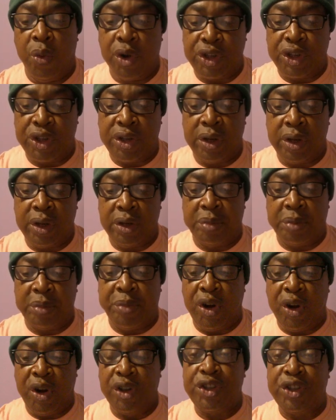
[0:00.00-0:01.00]
Watch
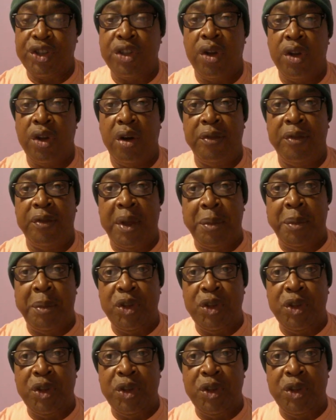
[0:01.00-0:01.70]
the price of